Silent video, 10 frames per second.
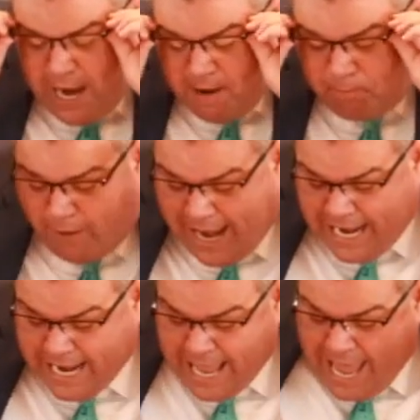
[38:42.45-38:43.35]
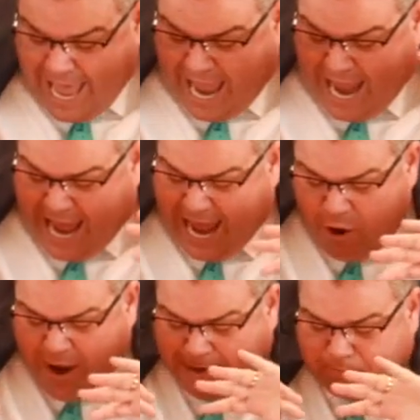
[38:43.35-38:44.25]
and, and who
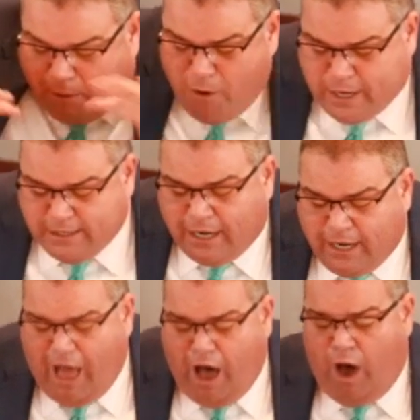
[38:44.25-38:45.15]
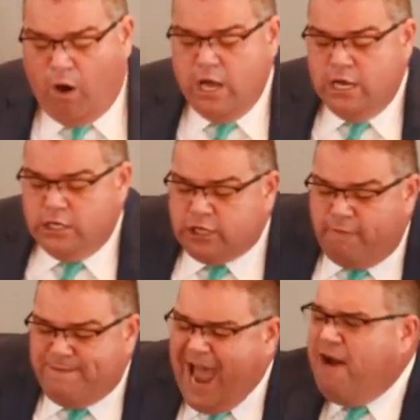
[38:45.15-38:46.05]
had broken the law. So
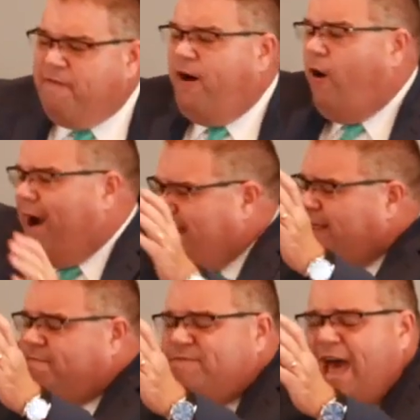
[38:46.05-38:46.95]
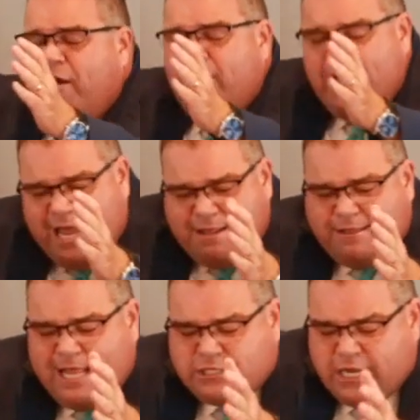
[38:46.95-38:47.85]
therefore, at the very
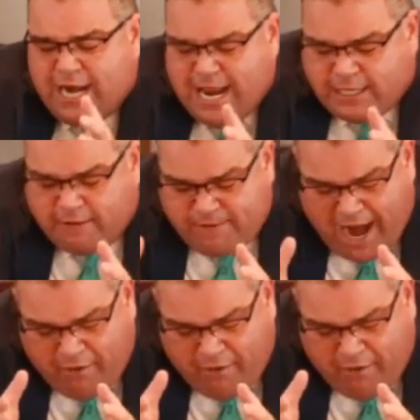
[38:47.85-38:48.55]
listen, at the very